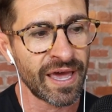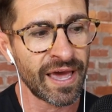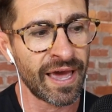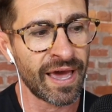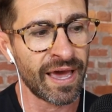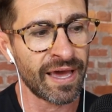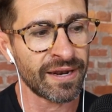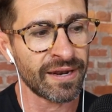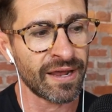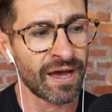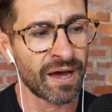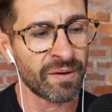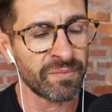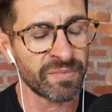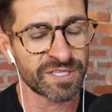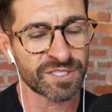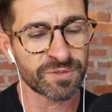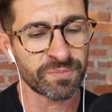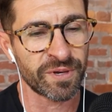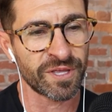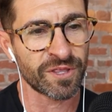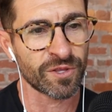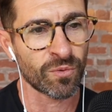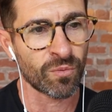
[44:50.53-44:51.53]
and
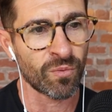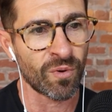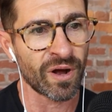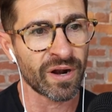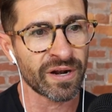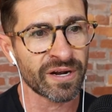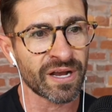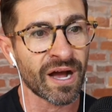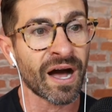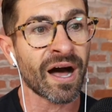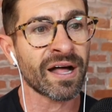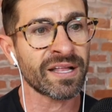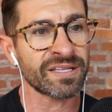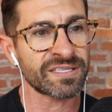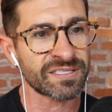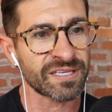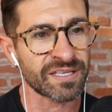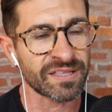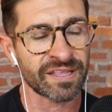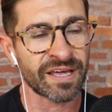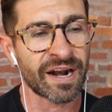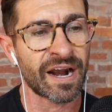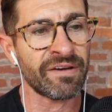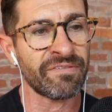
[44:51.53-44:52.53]
it's been the one
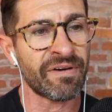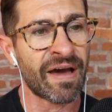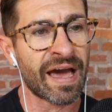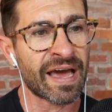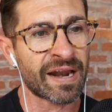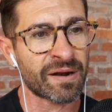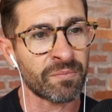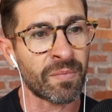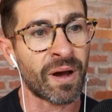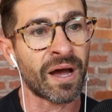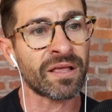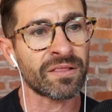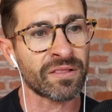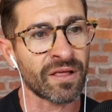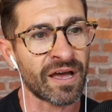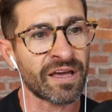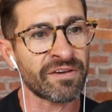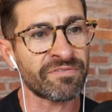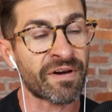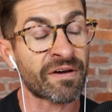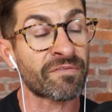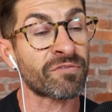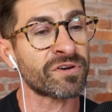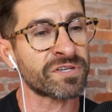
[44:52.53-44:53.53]
constant that I've had in my
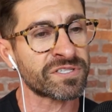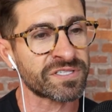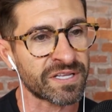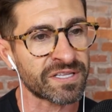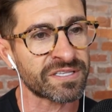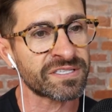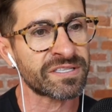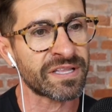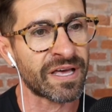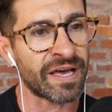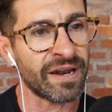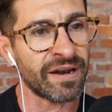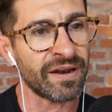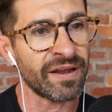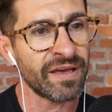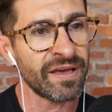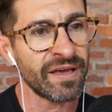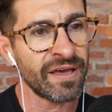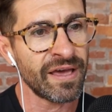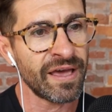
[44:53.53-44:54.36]
life ever since then.